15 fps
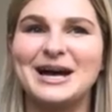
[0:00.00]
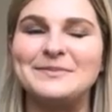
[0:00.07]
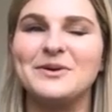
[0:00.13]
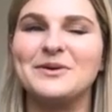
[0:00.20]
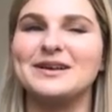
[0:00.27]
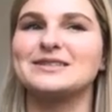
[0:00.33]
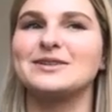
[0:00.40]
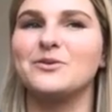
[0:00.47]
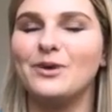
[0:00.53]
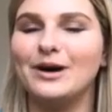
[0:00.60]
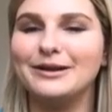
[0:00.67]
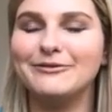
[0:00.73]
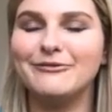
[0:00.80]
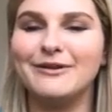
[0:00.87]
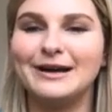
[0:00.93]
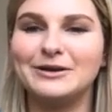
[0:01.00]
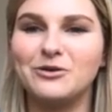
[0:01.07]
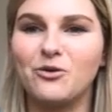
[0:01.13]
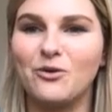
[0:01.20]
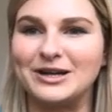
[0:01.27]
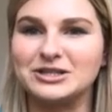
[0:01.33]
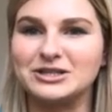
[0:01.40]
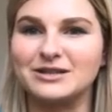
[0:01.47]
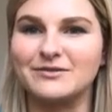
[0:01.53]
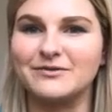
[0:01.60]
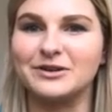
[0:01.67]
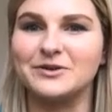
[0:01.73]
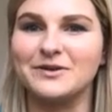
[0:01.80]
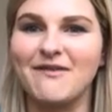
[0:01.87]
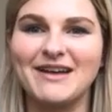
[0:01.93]
Okay, so one final question for
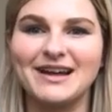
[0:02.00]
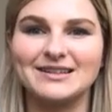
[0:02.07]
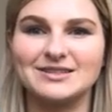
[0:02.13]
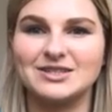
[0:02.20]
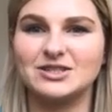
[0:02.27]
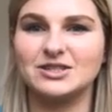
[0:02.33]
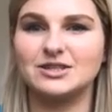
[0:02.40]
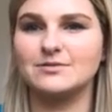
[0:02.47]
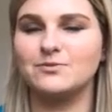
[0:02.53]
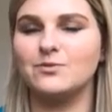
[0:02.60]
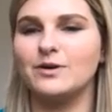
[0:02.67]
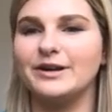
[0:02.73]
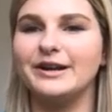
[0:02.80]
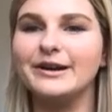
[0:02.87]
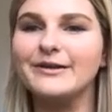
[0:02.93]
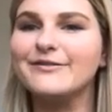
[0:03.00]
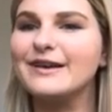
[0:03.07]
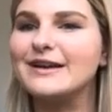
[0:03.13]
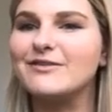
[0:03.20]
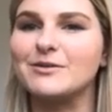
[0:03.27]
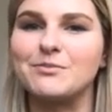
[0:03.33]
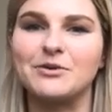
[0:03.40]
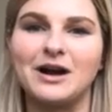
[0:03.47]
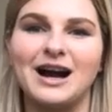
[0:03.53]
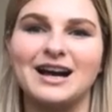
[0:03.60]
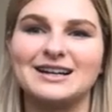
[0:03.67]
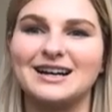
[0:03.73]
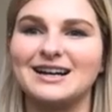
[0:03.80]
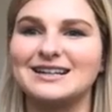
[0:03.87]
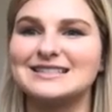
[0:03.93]
you, and that's just, what are your favorite
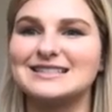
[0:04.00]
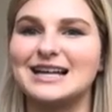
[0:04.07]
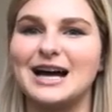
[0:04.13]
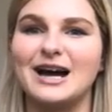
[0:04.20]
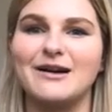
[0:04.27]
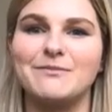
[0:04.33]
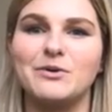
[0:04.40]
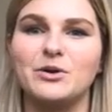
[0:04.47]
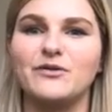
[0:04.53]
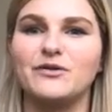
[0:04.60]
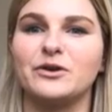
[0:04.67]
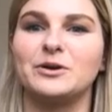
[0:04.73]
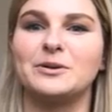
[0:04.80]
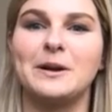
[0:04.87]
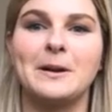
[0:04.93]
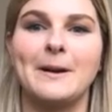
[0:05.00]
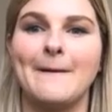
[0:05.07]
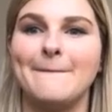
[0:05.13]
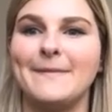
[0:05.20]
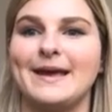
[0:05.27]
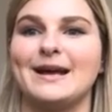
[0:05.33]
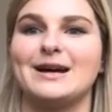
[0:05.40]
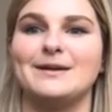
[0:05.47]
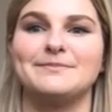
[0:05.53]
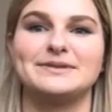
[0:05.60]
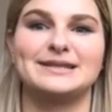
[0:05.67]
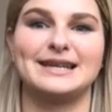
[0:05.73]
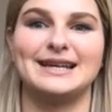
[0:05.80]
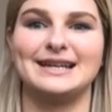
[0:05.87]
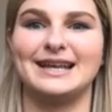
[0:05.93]
products, both for makeup,
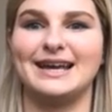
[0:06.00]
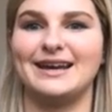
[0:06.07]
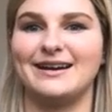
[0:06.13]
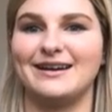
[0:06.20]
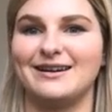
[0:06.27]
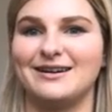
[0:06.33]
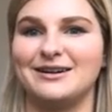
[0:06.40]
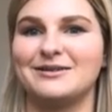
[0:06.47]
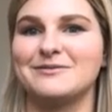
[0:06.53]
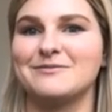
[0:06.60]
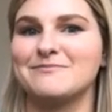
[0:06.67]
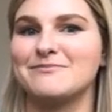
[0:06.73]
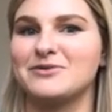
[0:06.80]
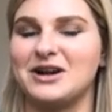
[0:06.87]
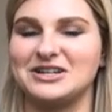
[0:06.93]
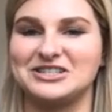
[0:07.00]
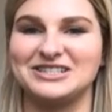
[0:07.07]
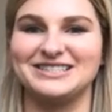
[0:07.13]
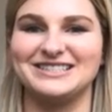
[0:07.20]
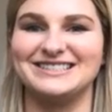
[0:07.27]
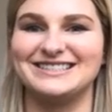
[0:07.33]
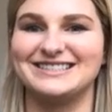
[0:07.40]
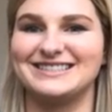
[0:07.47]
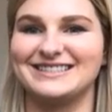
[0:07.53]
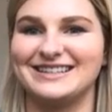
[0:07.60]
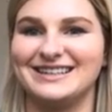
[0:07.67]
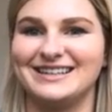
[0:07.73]
skincare, brushes?